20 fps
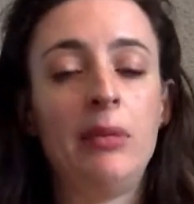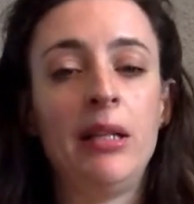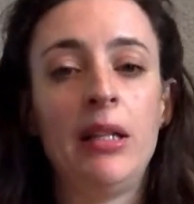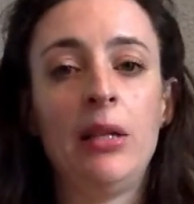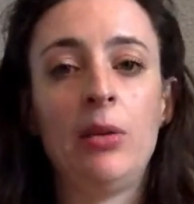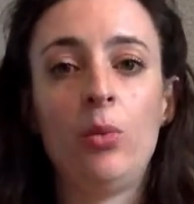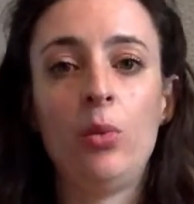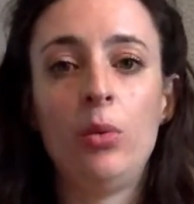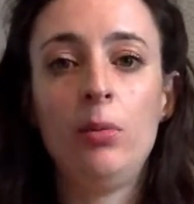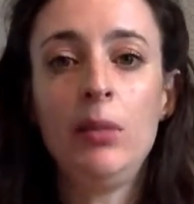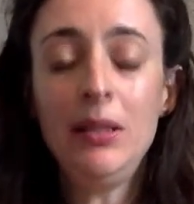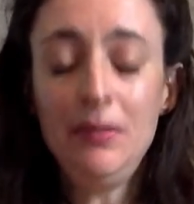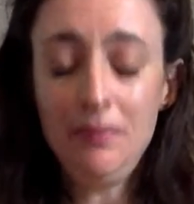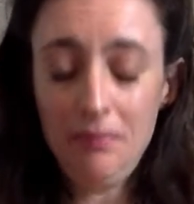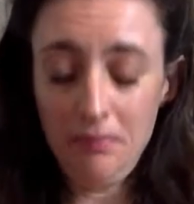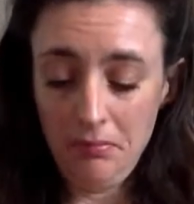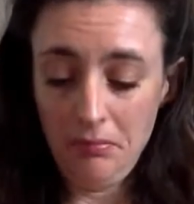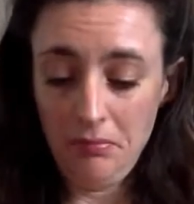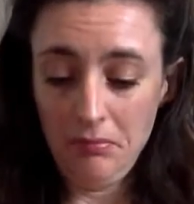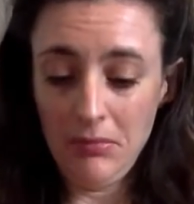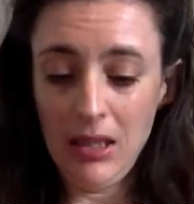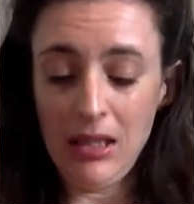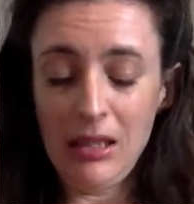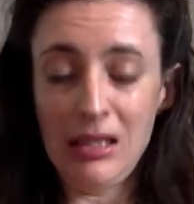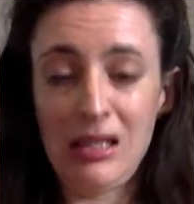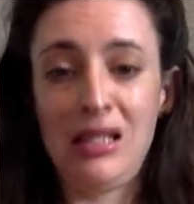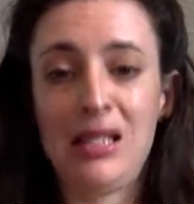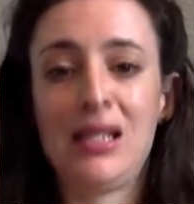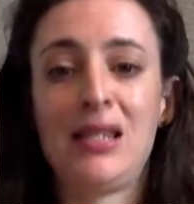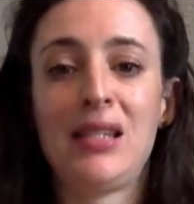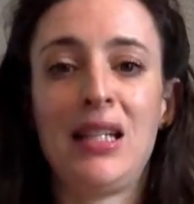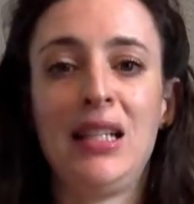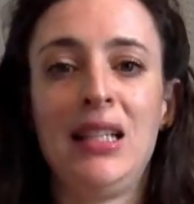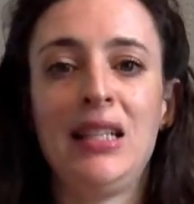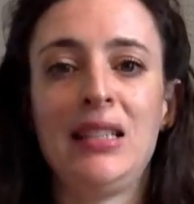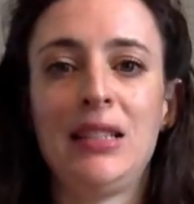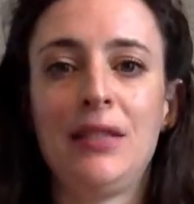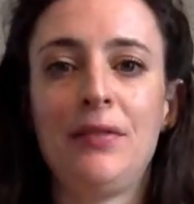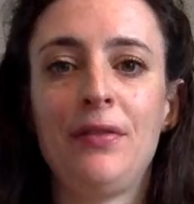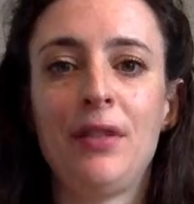When a woman is
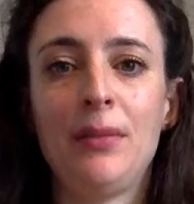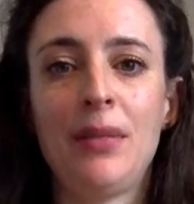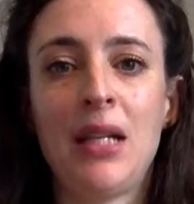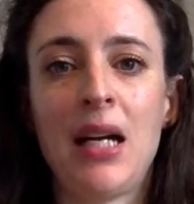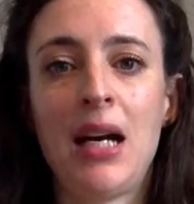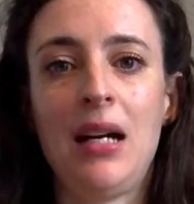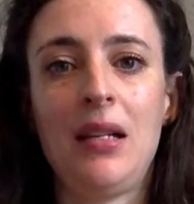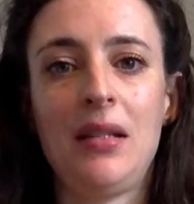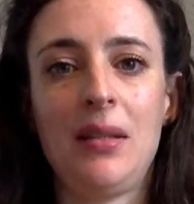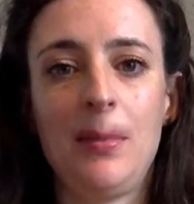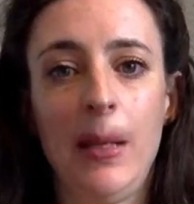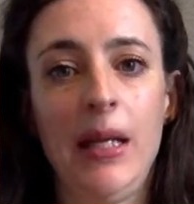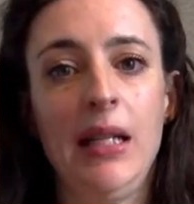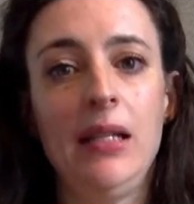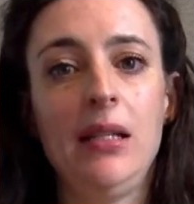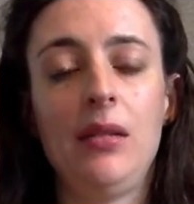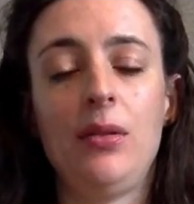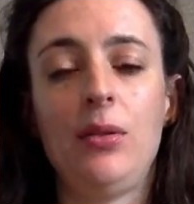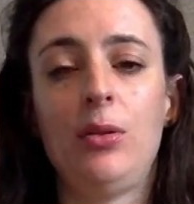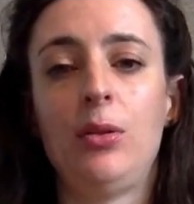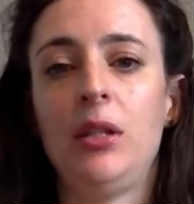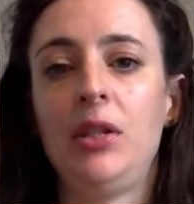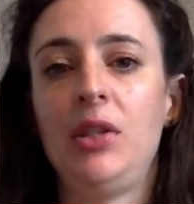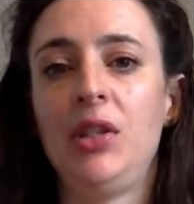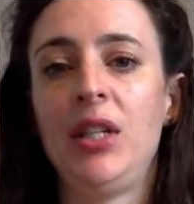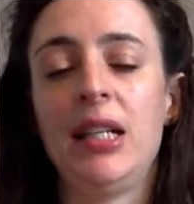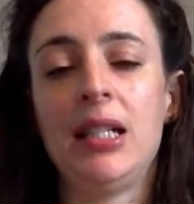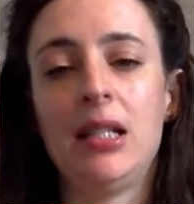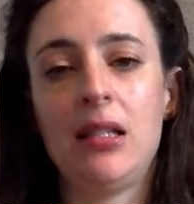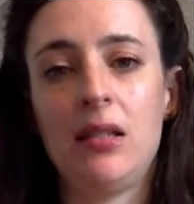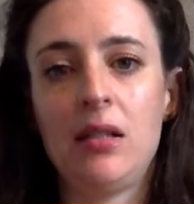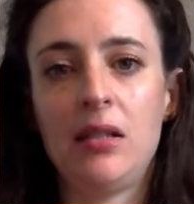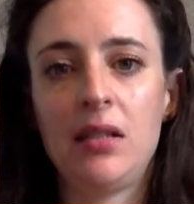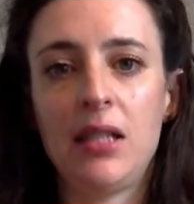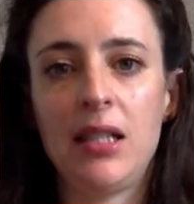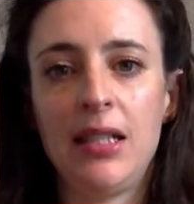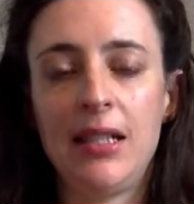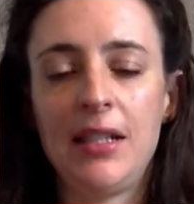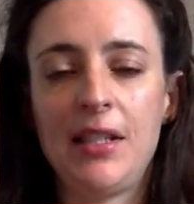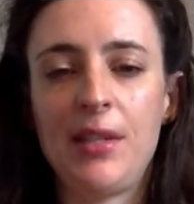disconnected from the heart space, or she has not
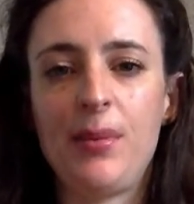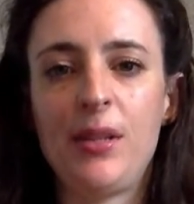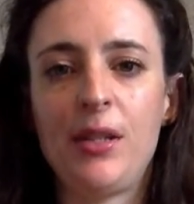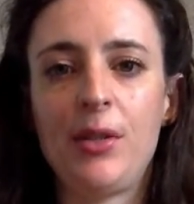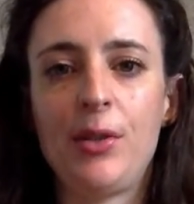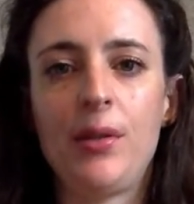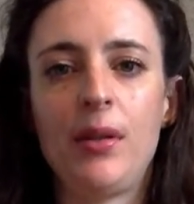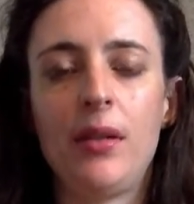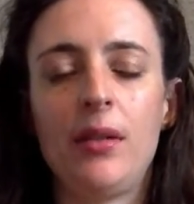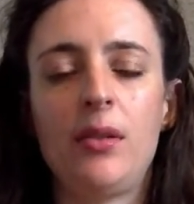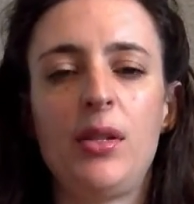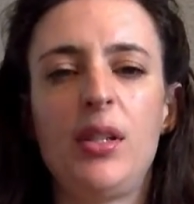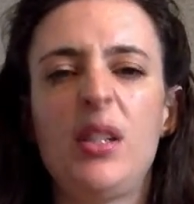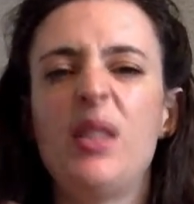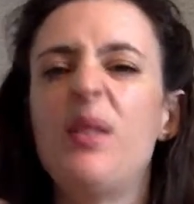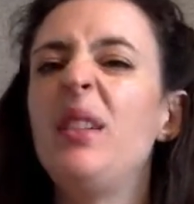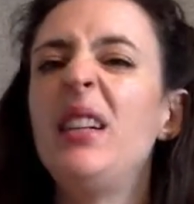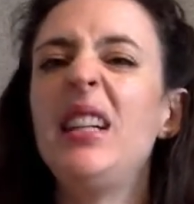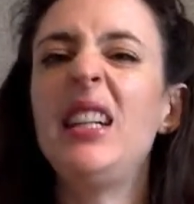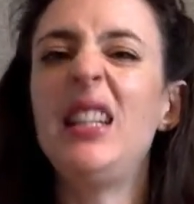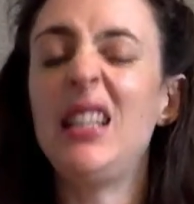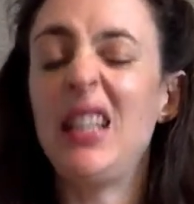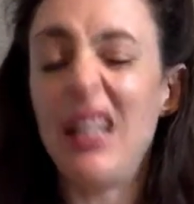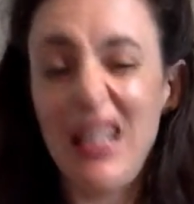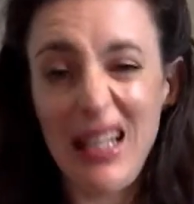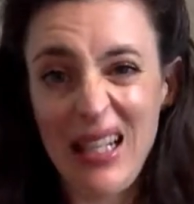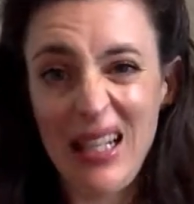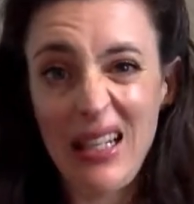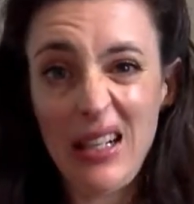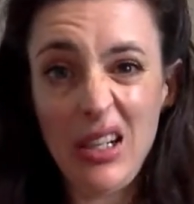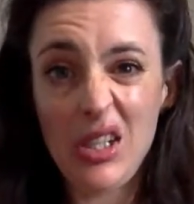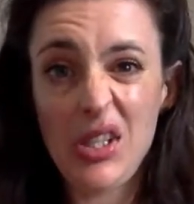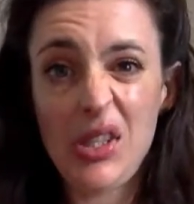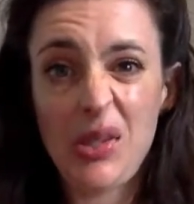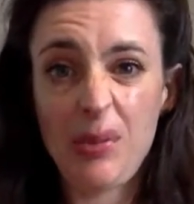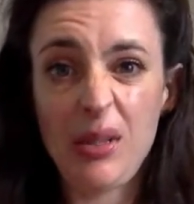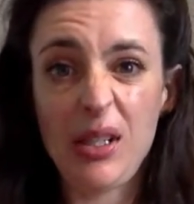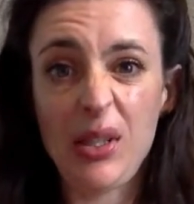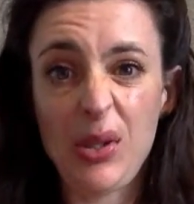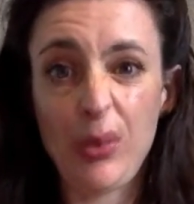done any spiritual work, or she's very in the ego
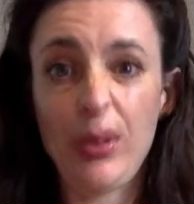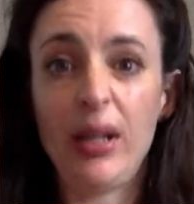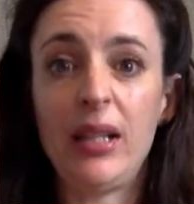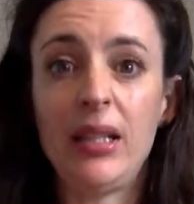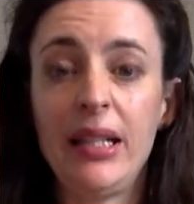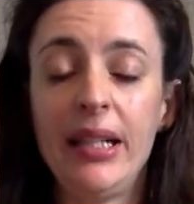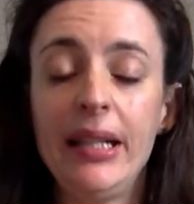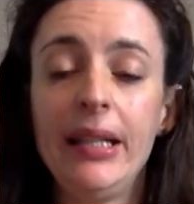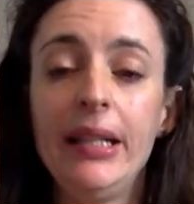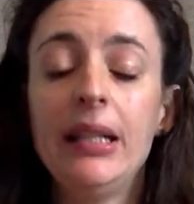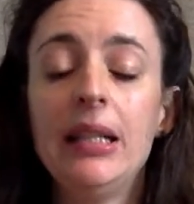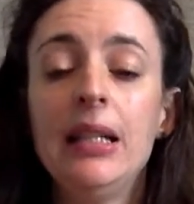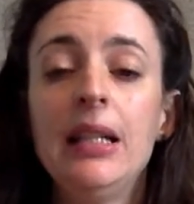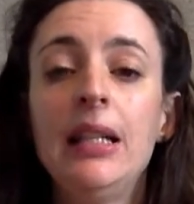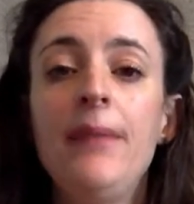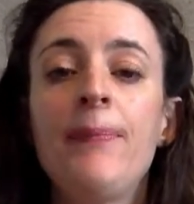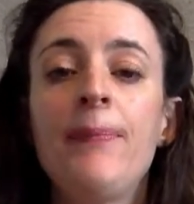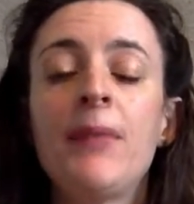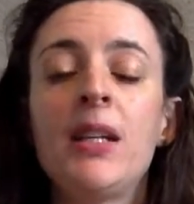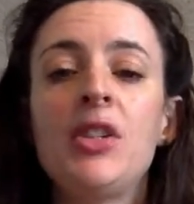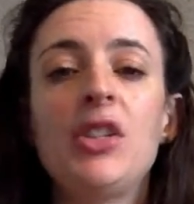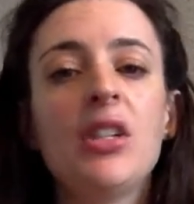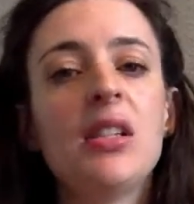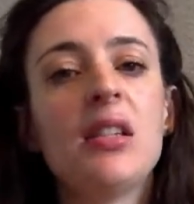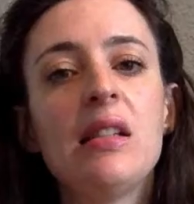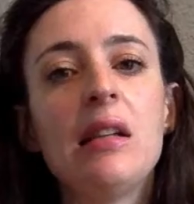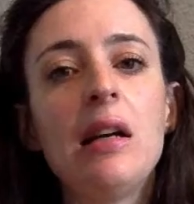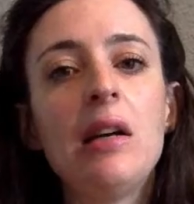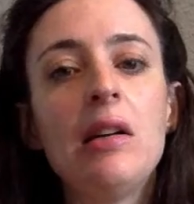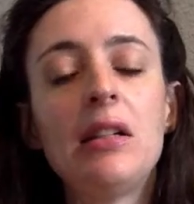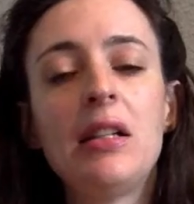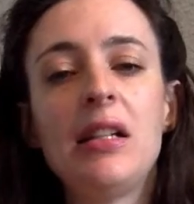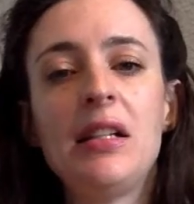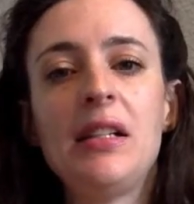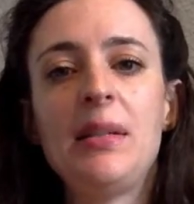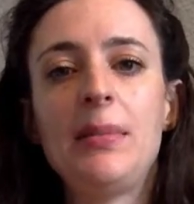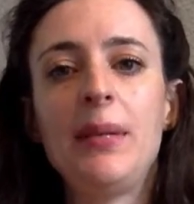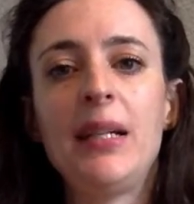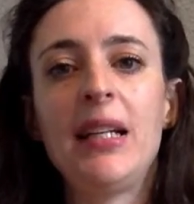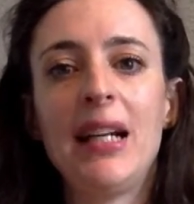spirituality, she's not
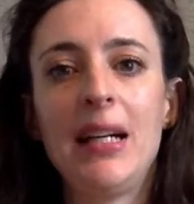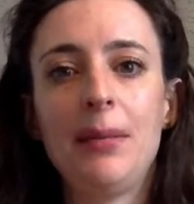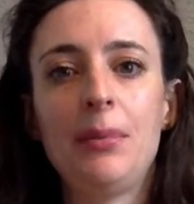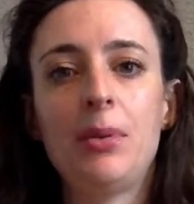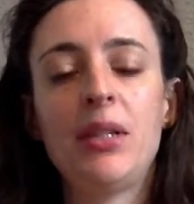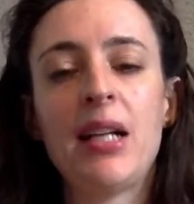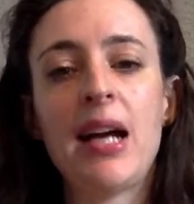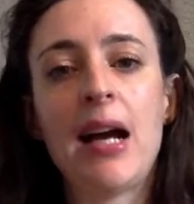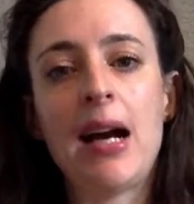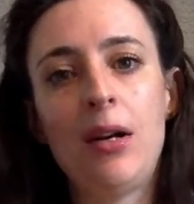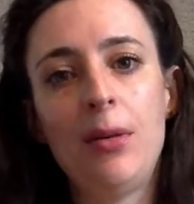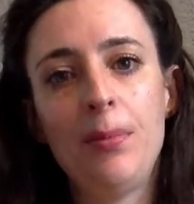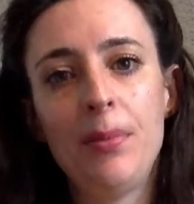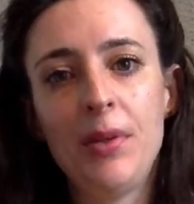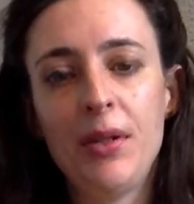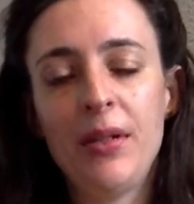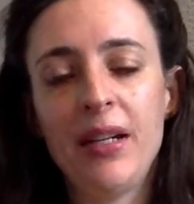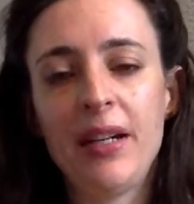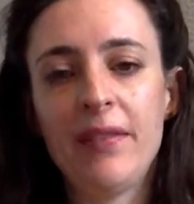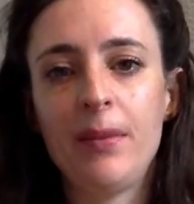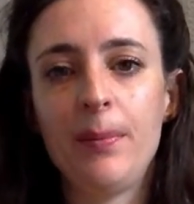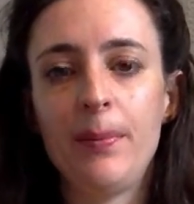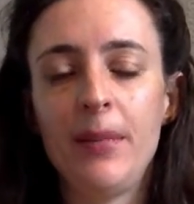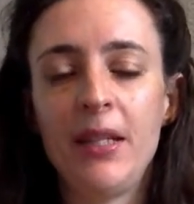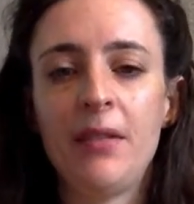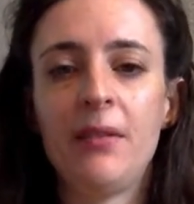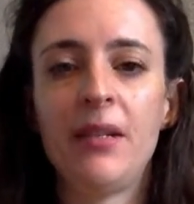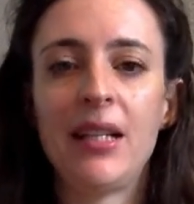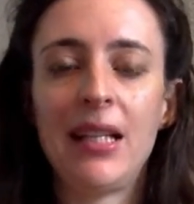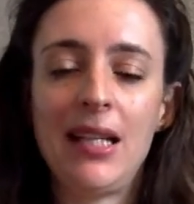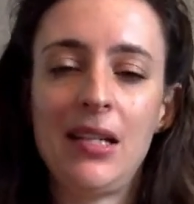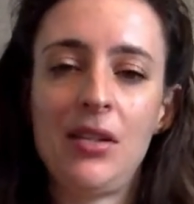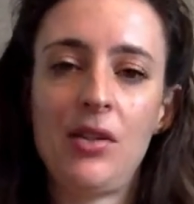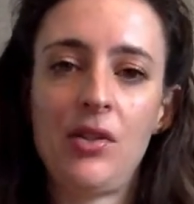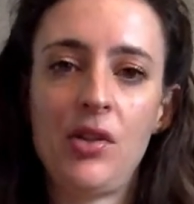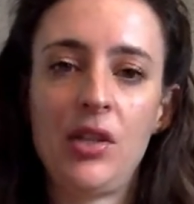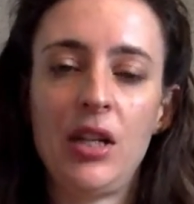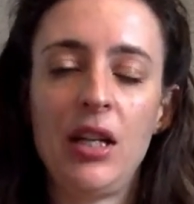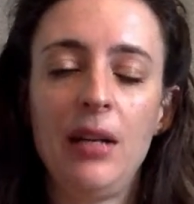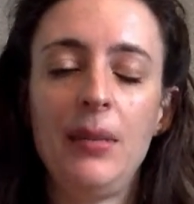going to be able to help you have a better
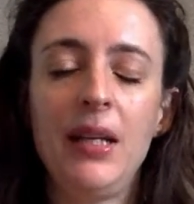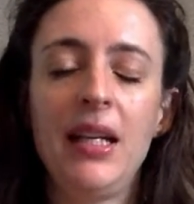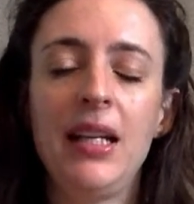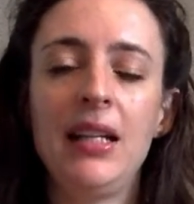relationship.